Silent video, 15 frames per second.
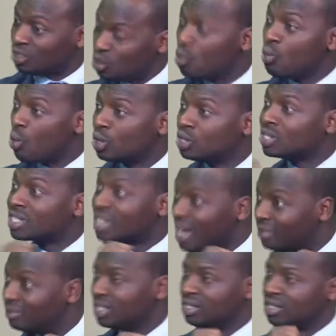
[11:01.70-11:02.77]
you once
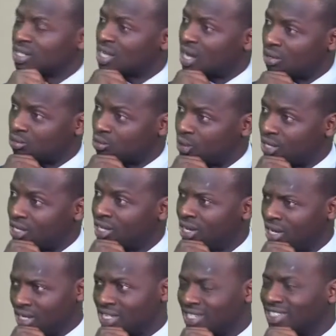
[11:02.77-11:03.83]
served in this country,
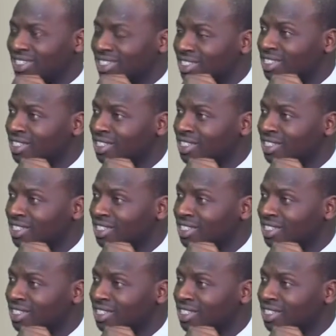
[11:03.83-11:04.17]
isn't it?